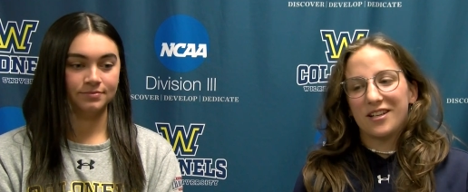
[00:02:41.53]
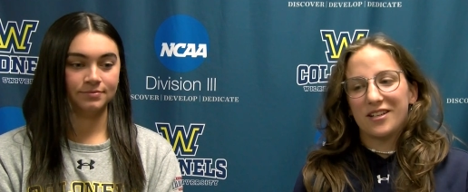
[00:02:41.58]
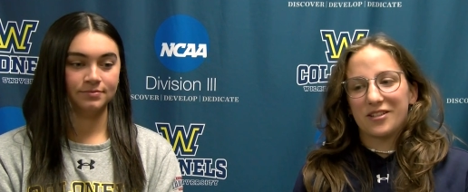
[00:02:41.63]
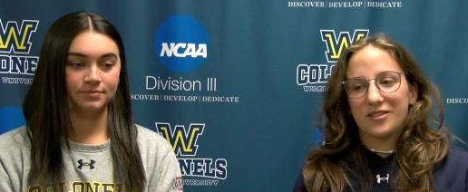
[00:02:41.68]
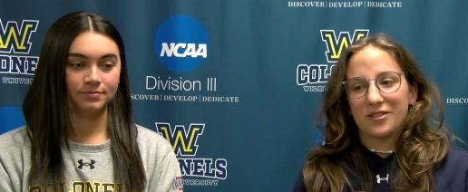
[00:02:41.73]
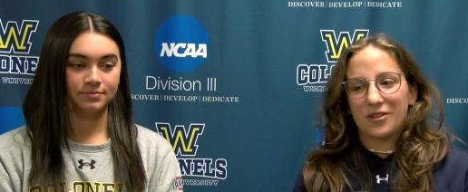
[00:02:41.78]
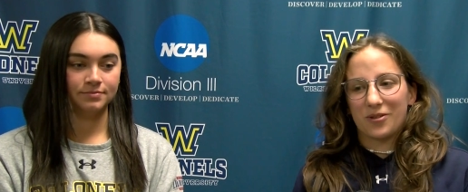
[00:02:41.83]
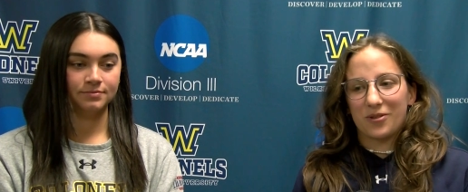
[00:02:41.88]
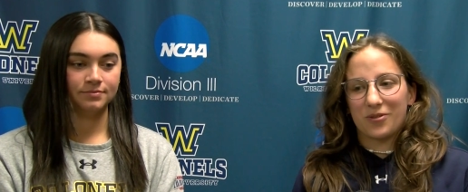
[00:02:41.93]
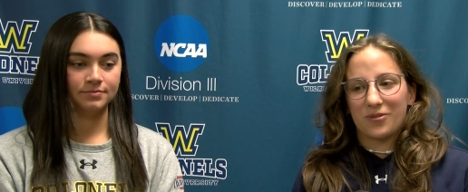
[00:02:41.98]

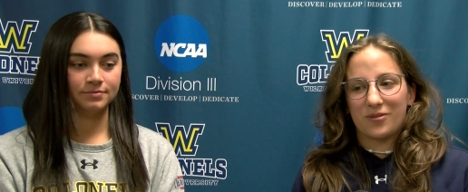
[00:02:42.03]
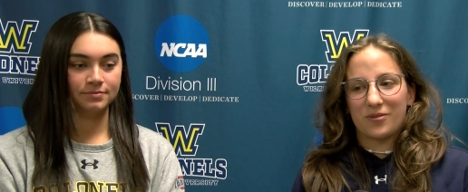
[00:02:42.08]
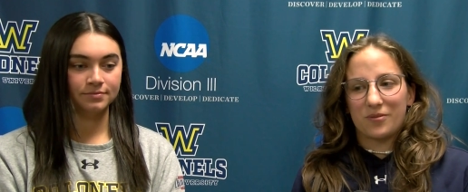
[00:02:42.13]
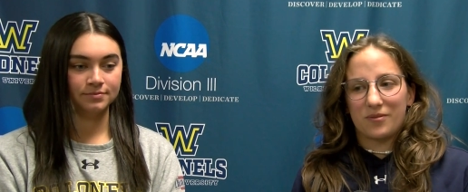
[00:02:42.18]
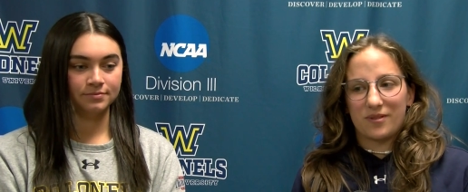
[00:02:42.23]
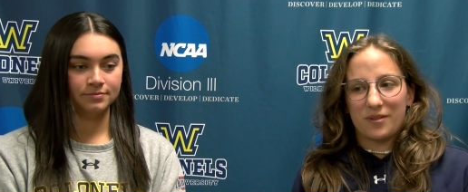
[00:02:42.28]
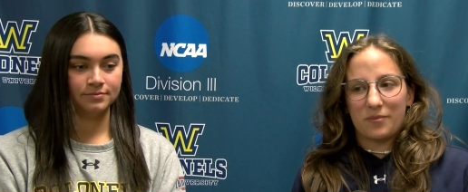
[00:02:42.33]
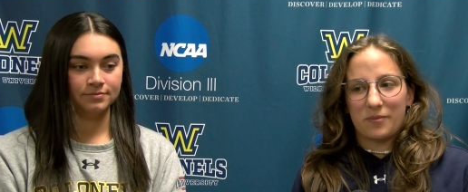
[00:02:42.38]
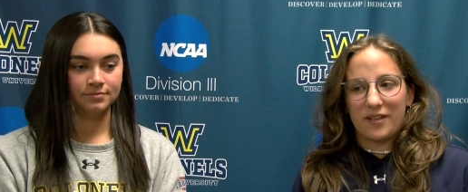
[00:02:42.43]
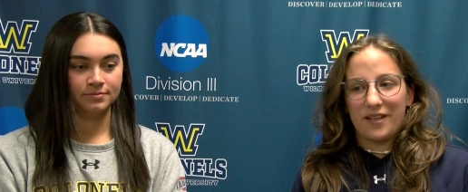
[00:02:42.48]
Speaker 1: So
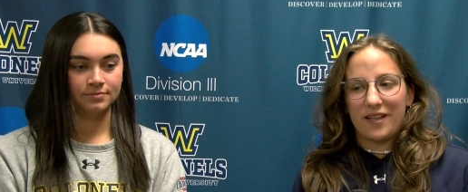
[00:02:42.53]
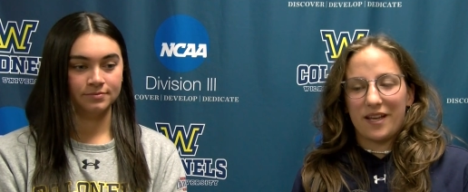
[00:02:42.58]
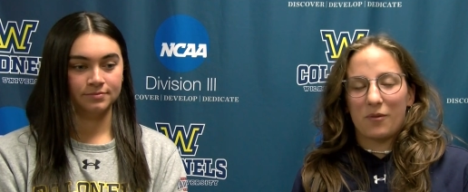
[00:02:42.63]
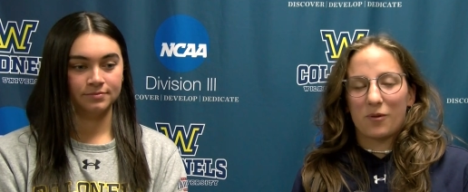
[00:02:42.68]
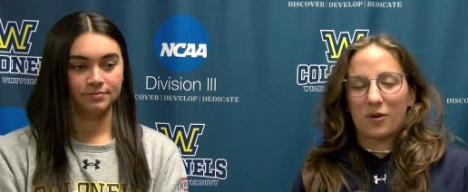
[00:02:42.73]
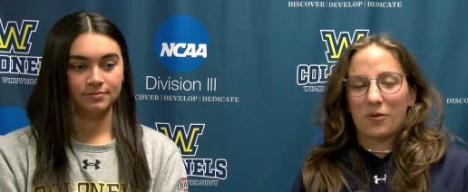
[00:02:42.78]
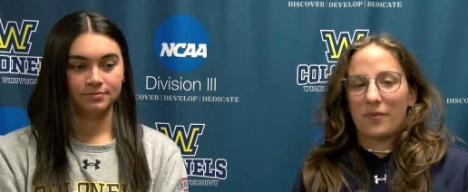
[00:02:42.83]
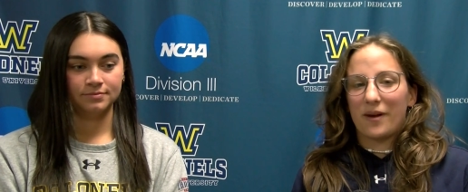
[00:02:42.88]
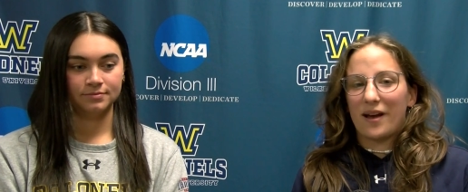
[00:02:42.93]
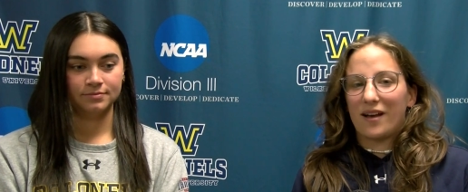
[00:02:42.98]
being able
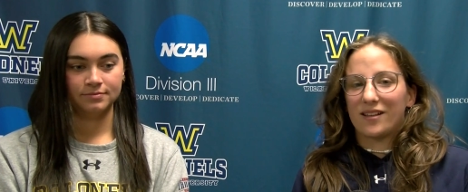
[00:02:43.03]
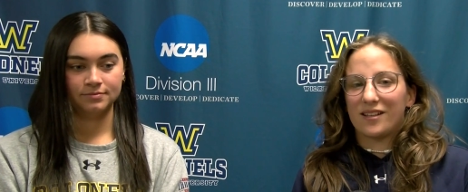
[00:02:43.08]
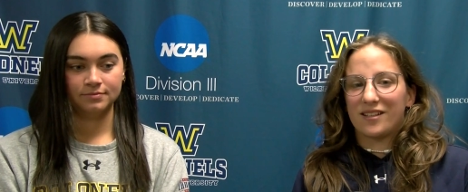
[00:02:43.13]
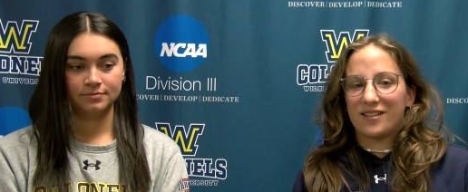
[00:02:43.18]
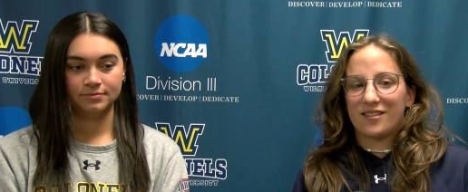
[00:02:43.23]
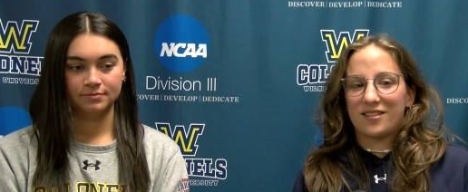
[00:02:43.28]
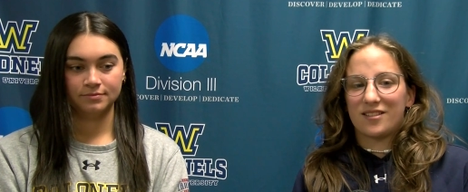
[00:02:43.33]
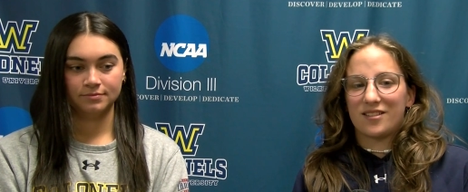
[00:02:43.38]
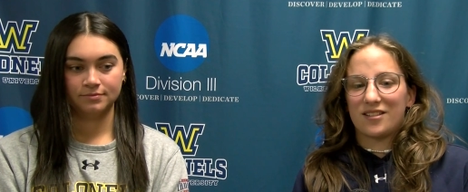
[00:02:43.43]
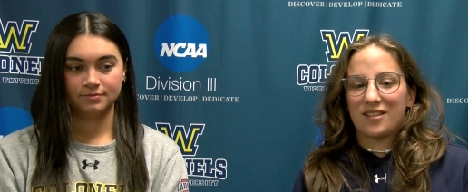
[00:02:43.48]
to
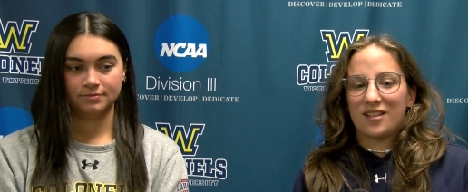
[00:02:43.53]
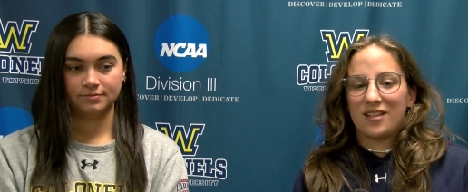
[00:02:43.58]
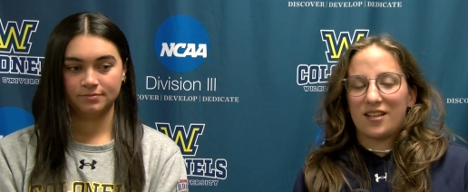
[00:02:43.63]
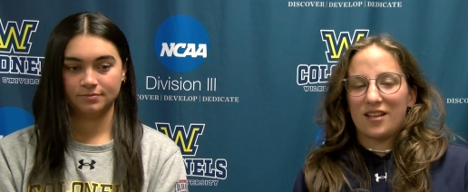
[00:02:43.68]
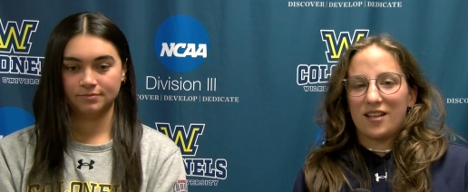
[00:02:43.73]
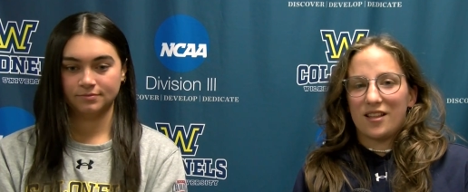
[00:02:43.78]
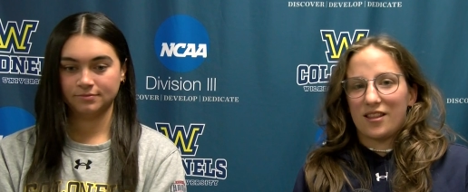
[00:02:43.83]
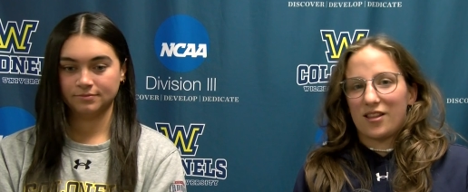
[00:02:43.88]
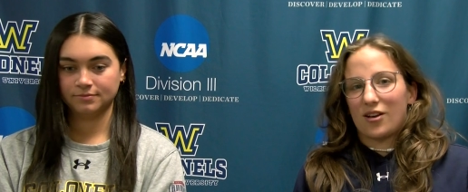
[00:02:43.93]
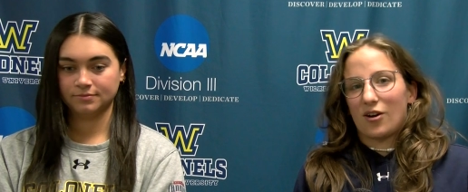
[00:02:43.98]
balance
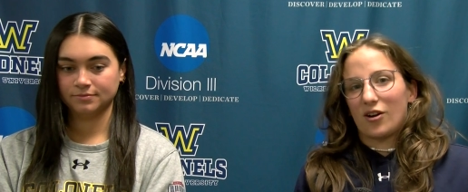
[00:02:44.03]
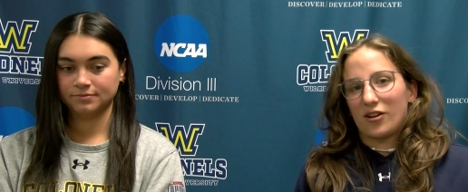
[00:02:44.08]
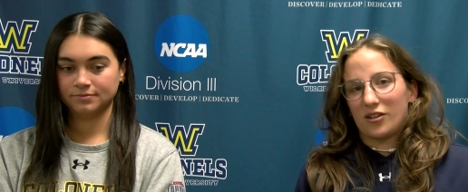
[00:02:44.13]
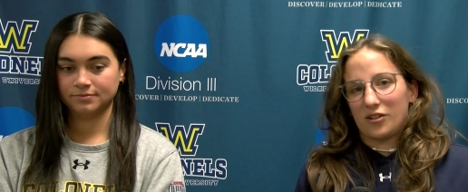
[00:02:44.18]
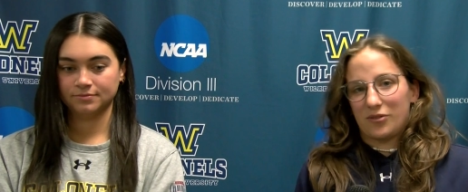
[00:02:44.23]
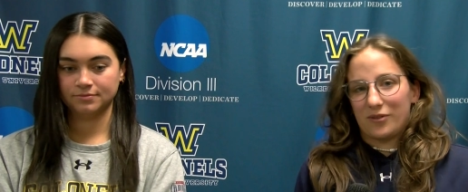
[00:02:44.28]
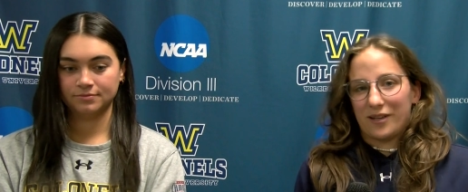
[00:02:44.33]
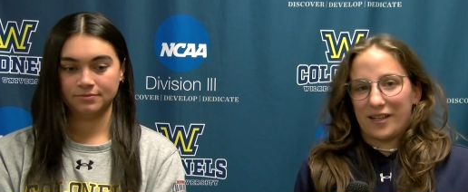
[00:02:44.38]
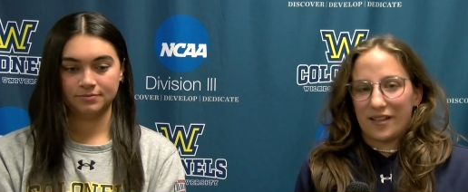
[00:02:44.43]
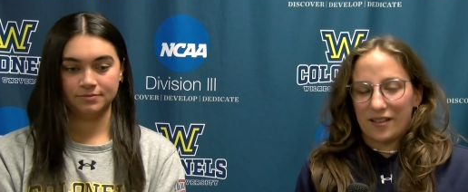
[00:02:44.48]
the hard
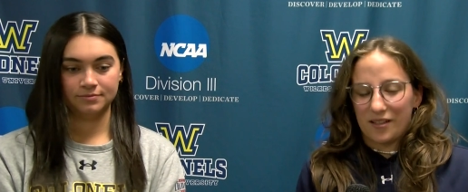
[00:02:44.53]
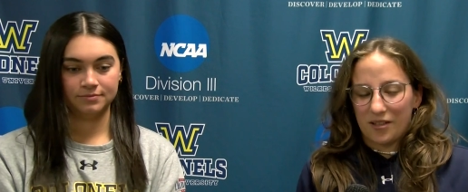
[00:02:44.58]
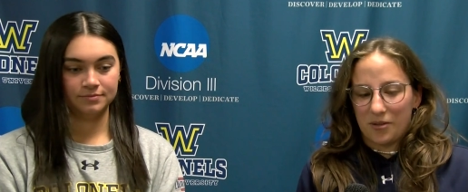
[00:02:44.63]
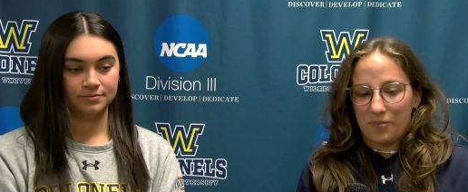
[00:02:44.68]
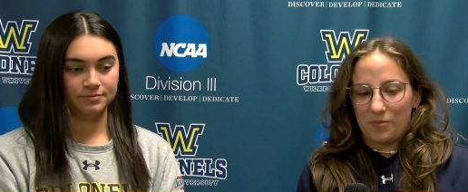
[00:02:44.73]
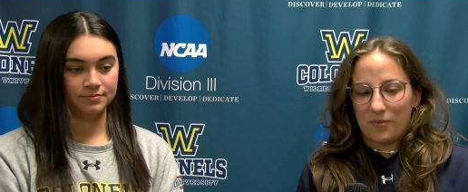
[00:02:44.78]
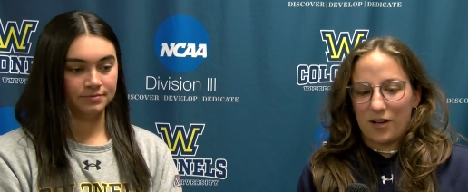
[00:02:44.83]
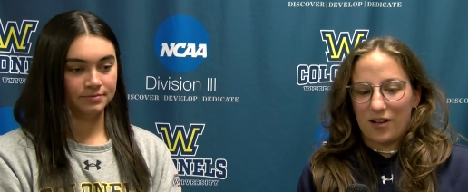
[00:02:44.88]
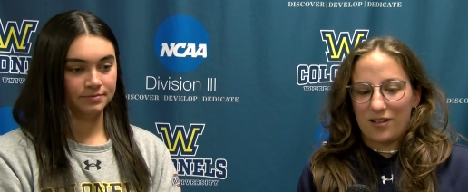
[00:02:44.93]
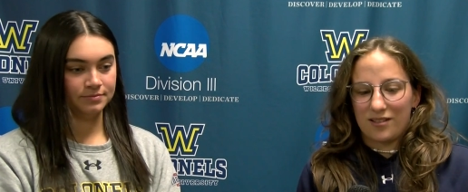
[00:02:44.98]

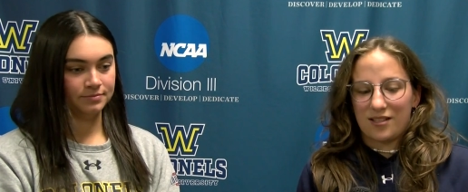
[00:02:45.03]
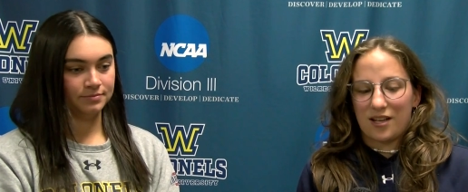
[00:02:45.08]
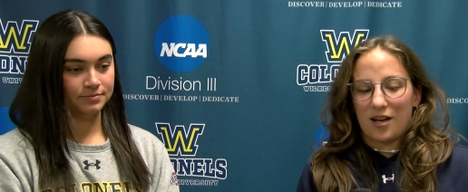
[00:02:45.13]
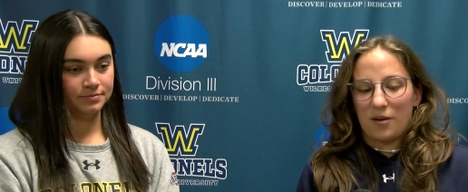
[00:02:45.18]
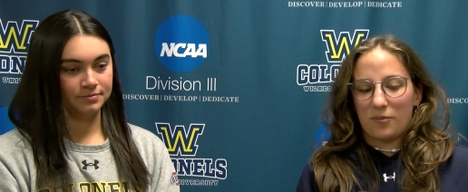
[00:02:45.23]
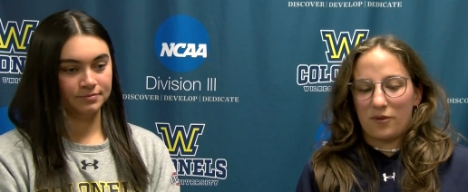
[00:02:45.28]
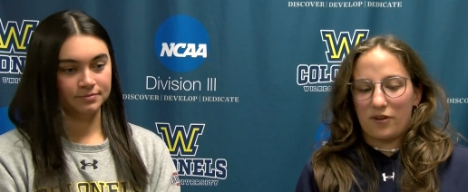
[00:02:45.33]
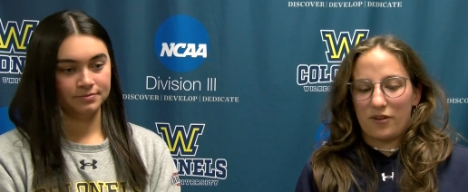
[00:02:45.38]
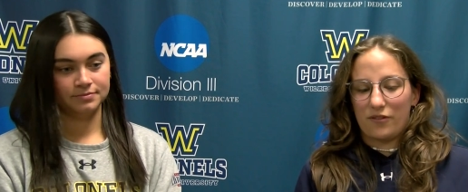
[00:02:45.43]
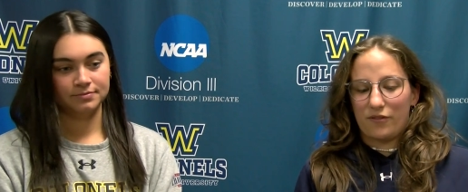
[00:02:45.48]
curriculum on
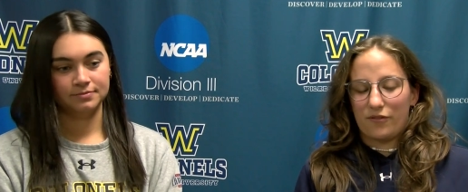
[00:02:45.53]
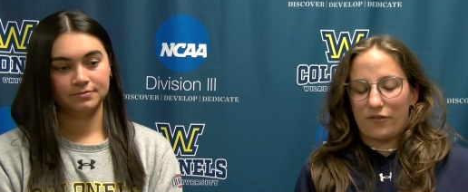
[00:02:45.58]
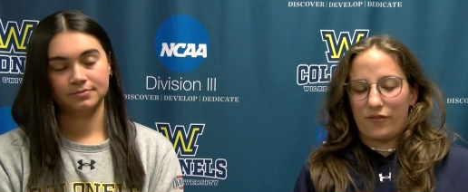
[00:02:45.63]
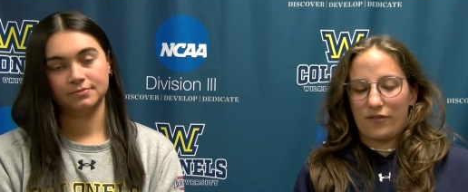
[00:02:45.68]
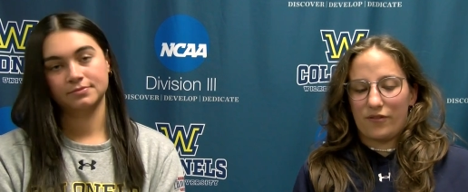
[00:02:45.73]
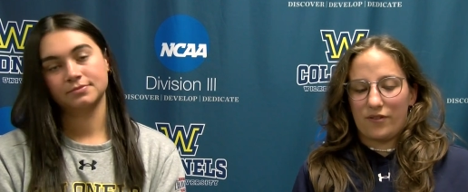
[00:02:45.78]
top of